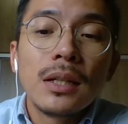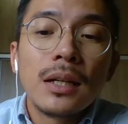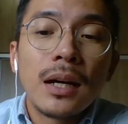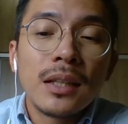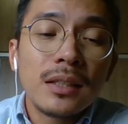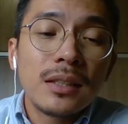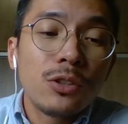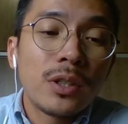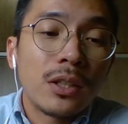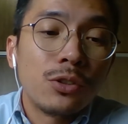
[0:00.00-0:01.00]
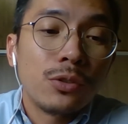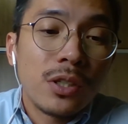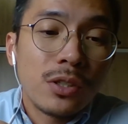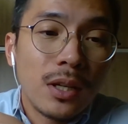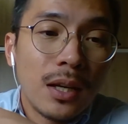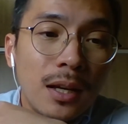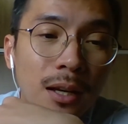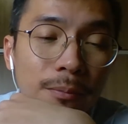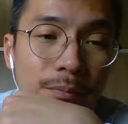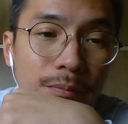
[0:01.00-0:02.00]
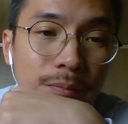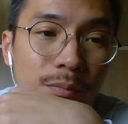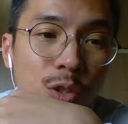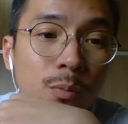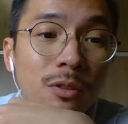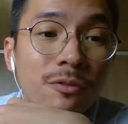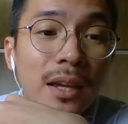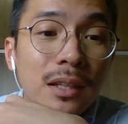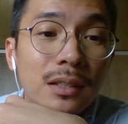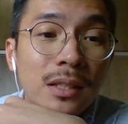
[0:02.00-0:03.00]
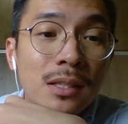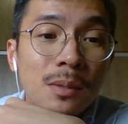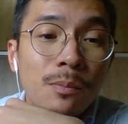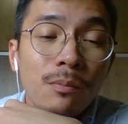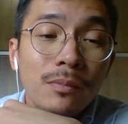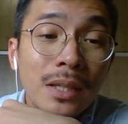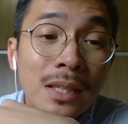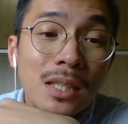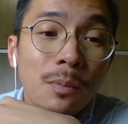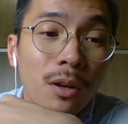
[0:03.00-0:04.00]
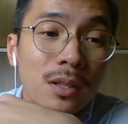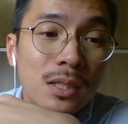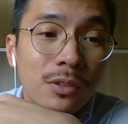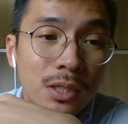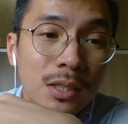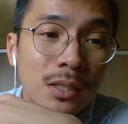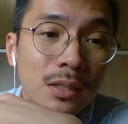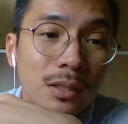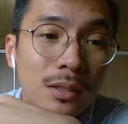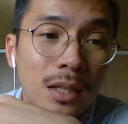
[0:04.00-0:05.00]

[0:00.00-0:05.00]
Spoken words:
Another thing you can do is to provide easy policy return.